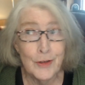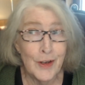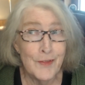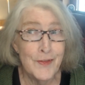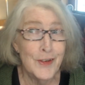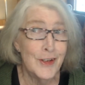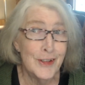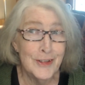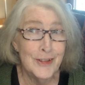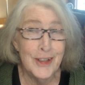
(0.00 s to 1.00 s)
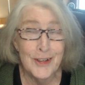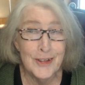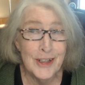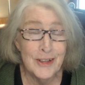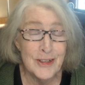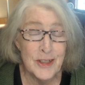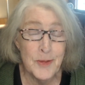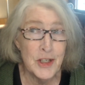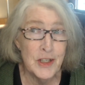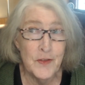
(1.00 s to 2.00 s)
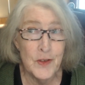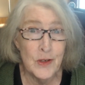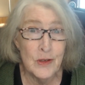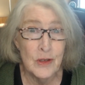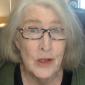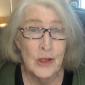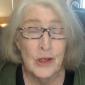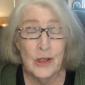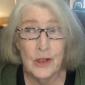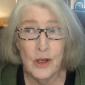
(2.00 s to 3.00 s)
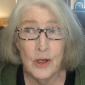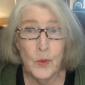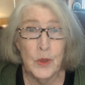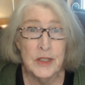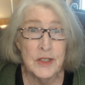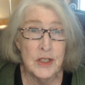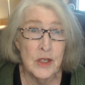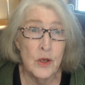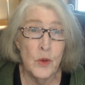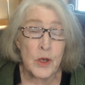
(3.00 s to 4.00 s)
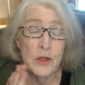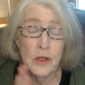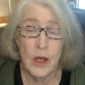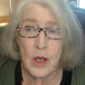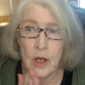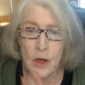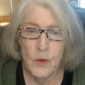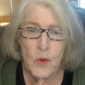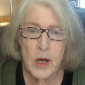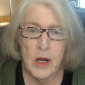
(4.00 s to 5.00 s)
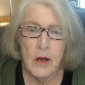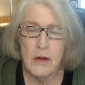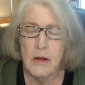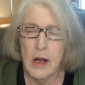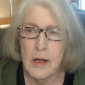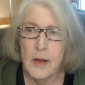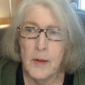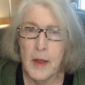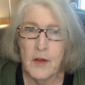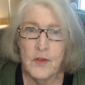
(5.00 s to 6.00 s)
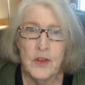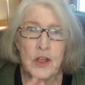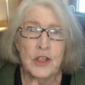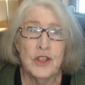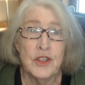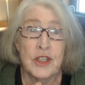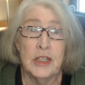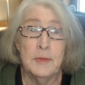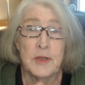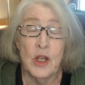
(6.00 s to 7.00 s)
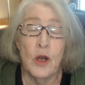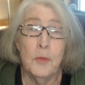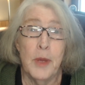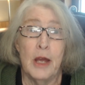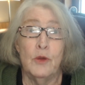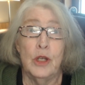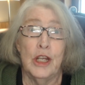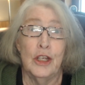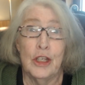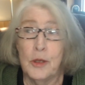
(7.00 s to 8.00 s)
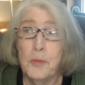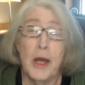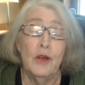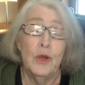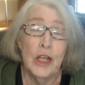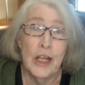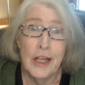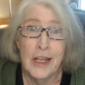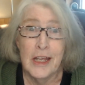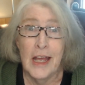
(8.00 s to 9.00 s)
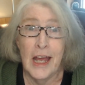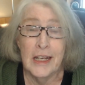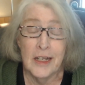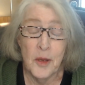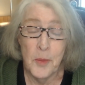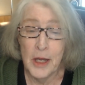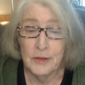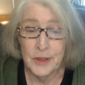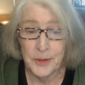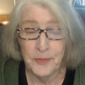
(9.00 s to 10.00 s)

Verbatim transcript: very good narrator, especially for Don Winslow, where everything just keeps compounding and compounding and compounding.